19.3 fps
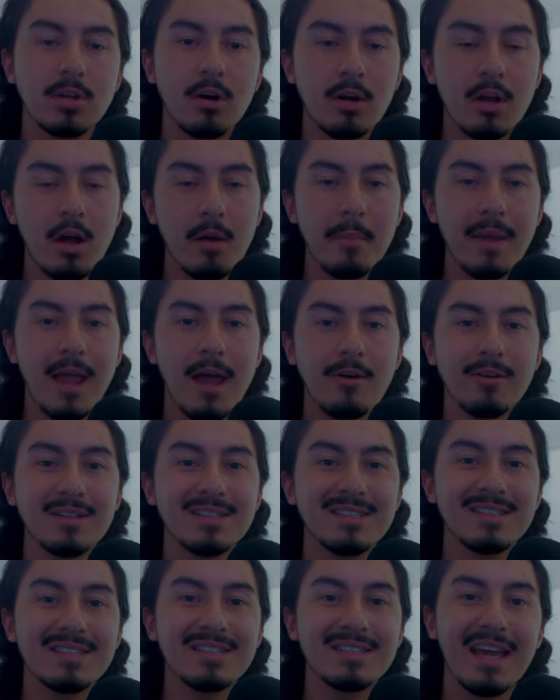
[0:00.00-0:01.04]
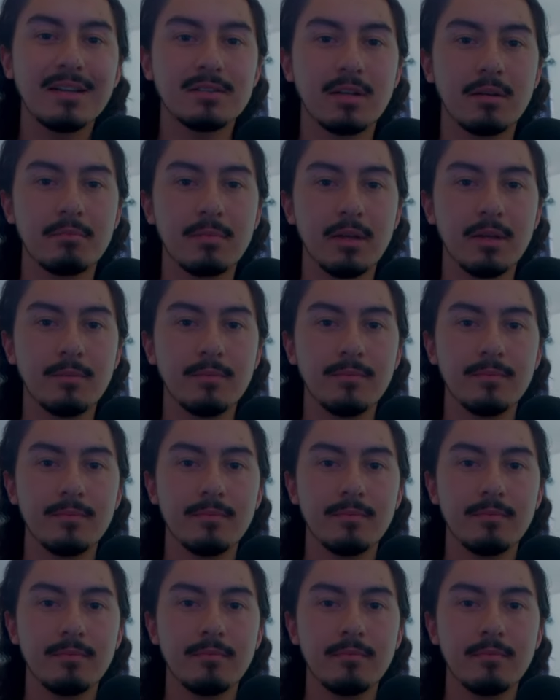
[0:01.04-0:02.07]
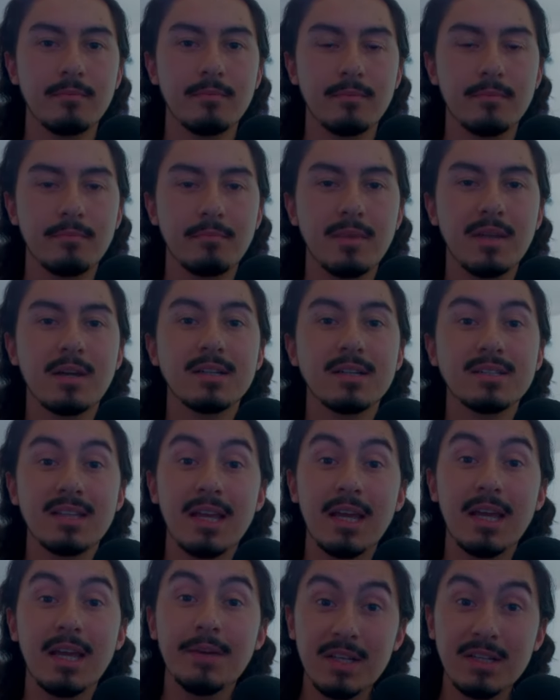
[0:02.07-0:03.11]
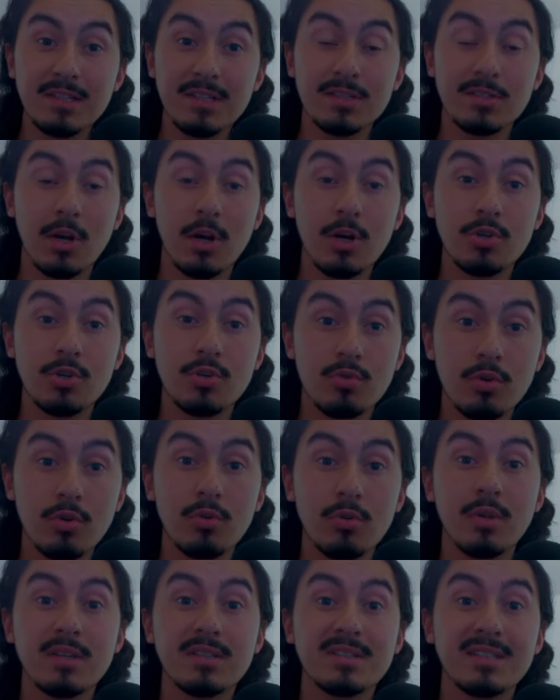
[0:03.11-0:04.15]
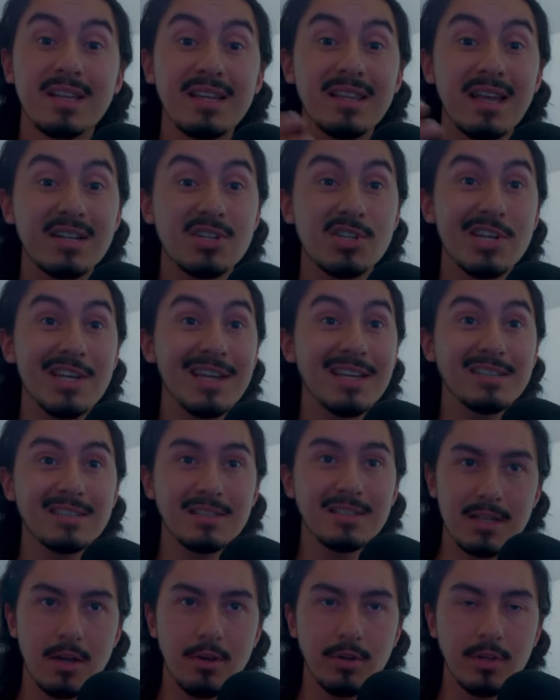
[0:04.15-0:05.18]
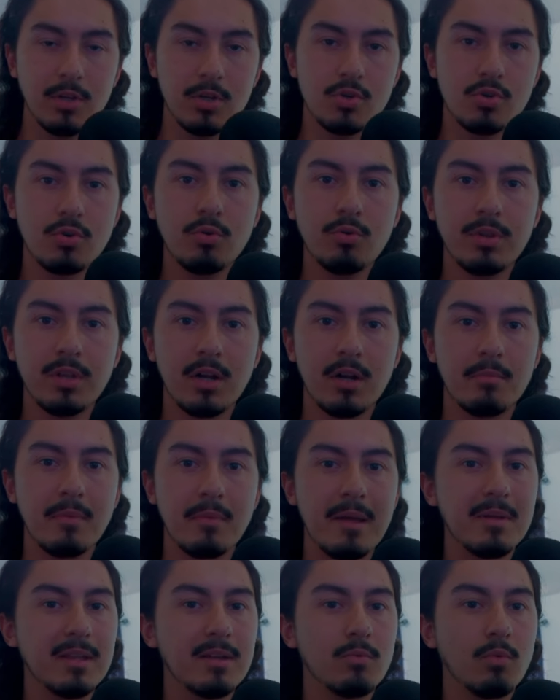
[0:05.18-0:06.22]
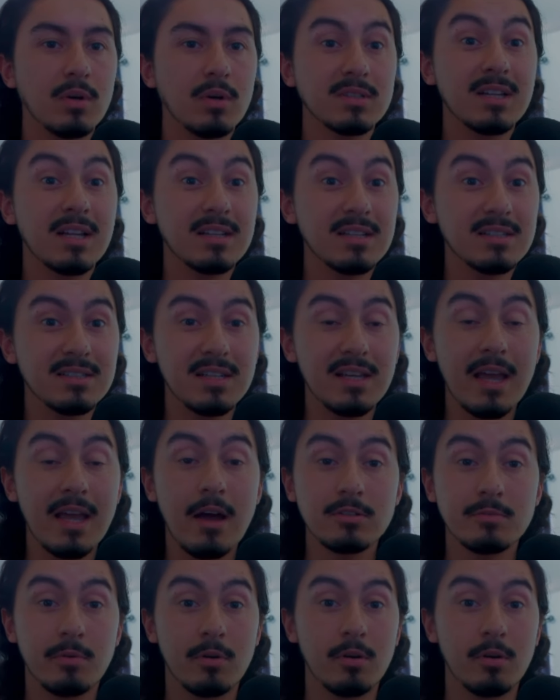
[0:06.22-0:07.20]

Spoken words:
coming out and saying something. Because if this is untrue, let's say that she isn't telling the truth here. Maybe it wasn't at a Z House party,